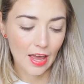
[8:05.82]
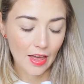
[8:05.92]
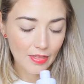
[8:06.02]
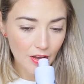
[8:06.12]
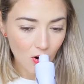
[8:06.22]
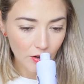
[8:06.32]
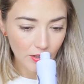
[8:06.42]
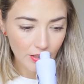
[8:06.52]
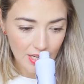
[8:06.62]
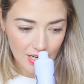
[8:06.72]
had the
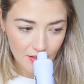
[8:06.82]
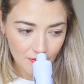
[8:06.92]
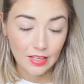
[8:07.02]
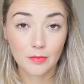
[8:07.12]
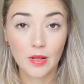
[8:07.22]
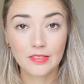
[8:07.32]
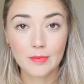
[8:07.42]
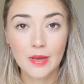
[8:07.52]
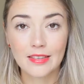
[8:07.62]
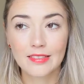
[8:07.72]
oil in it. It smells
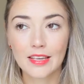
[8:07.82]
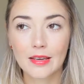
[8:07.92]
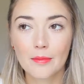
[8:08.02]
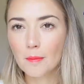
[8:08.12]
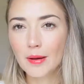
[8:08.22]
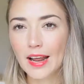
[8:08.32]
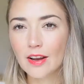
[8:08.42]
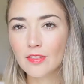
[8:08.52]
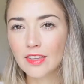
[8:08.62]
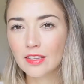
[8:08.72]
amazing, but I
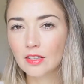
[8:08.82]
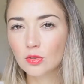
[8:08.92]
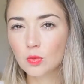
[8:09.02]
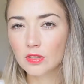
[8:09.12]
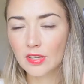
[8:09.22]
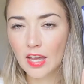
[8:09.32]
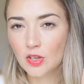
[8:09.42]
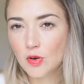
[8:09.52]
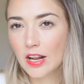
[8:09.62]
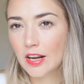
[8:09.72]
don't think this was
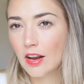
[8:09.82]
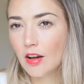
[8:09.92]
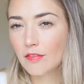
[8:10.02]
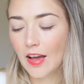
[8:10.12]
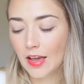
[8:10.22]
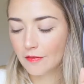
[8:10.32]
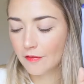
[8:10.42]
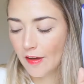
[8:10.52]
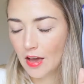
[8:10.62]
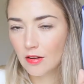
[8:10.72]
hydrated enough. I
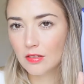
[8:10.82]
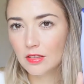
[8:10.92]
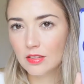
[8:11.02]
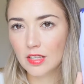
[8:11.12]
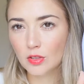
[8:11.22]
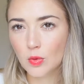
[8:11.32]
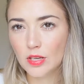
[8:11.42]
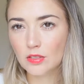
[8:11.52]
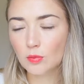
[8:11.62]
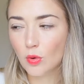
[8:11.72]
found this one
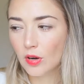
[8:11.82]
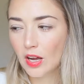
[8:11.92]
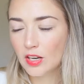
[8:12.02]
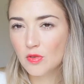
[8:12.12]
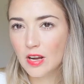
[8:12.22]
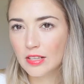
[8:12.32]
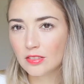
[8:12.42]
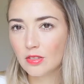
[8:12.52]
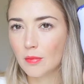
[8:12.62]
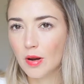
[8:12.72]
is more hydrating,
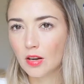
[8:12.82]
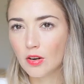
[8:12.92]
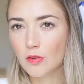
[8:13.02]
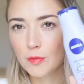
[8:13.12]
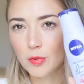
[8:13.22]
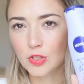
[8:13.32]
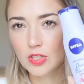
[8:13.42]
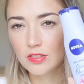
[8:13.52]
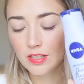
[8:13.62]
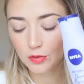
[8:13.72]
so I'm not going to
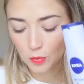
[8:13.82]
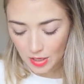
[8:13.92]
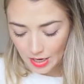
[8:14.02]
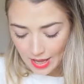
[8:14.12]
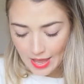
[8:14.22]
repurchase this one.